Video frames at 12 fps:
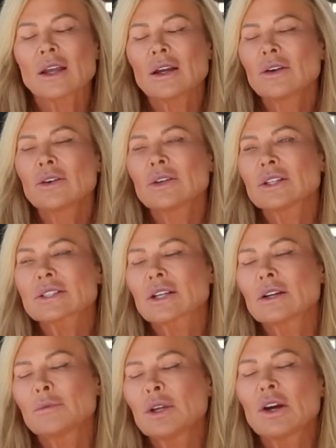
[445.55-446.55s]
oh, it's
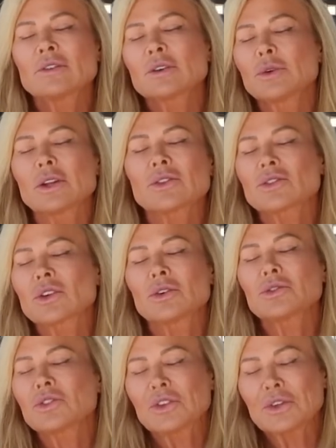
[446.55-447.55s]
going to be over with
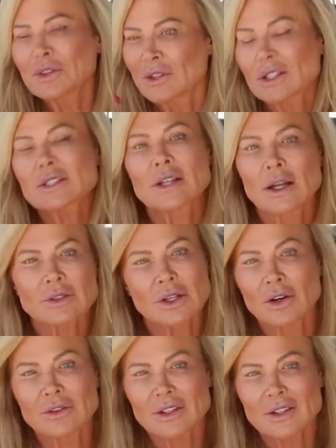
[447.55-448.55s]
so soon, it's never
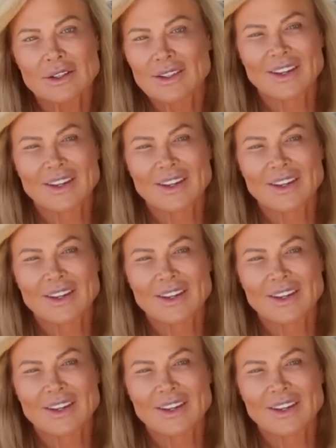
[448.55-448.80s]
over.